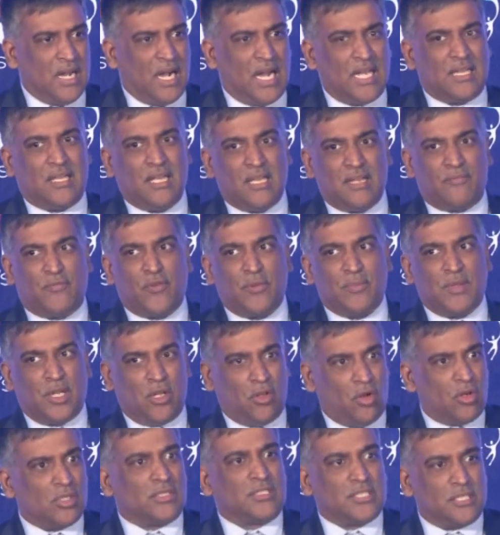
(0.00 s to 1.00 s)
I think from the
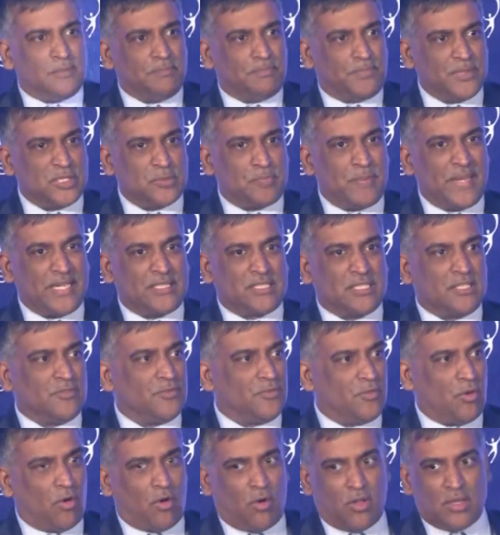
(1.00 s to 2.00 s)
long-term
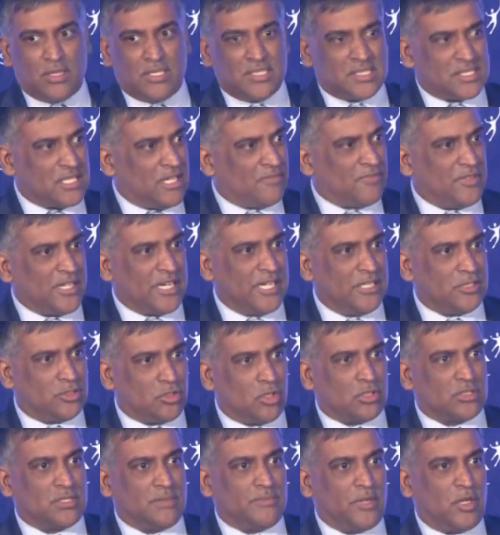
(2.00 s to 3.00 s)
perspective, all the stuff that I
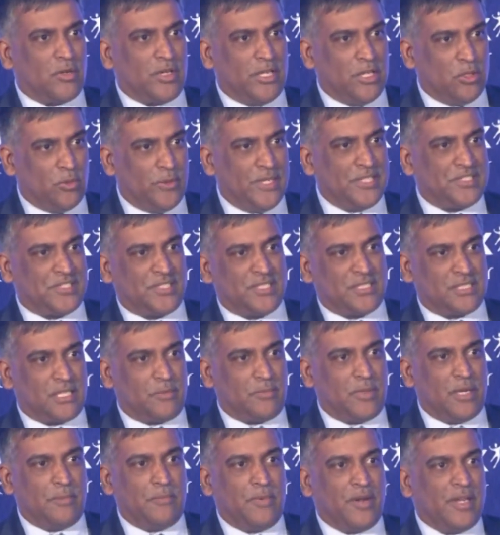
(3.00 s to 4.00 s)
talked about, innovations
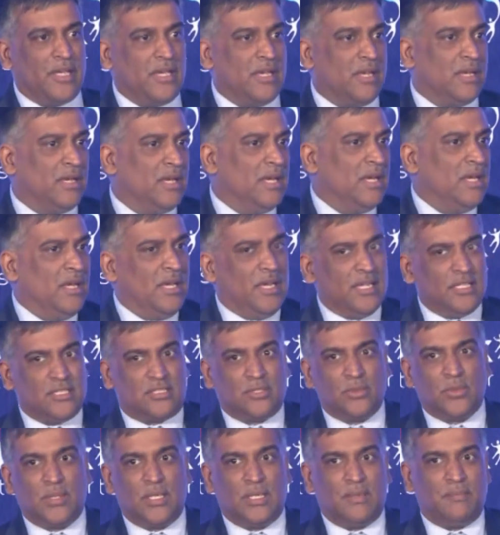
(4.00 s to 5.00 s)
that we are bringing
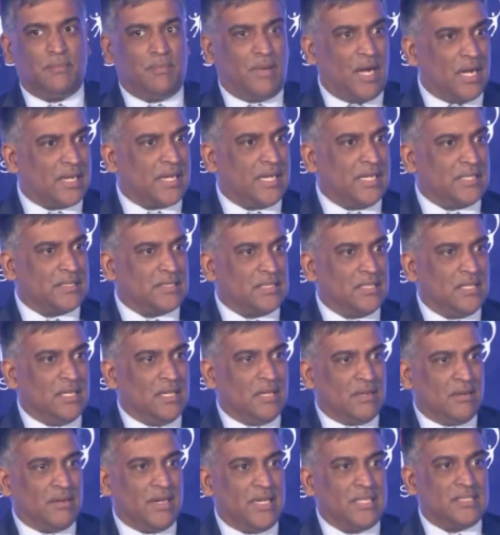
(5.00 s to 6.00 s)
into the market,
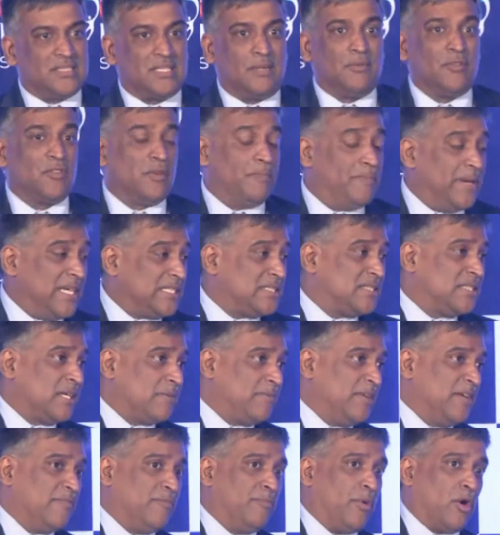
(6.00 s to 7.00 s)
right? Some of the best that
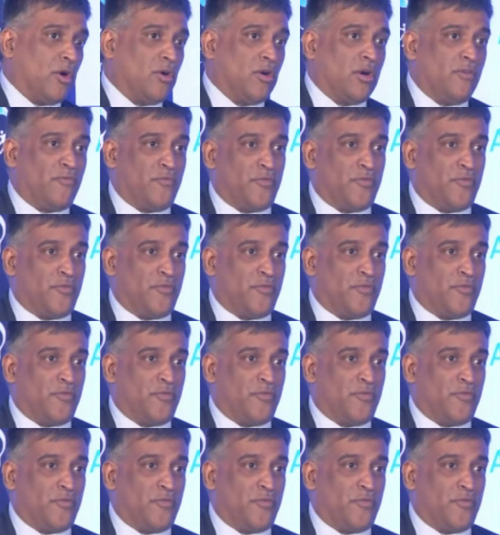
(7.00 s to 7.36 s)
we have borrowed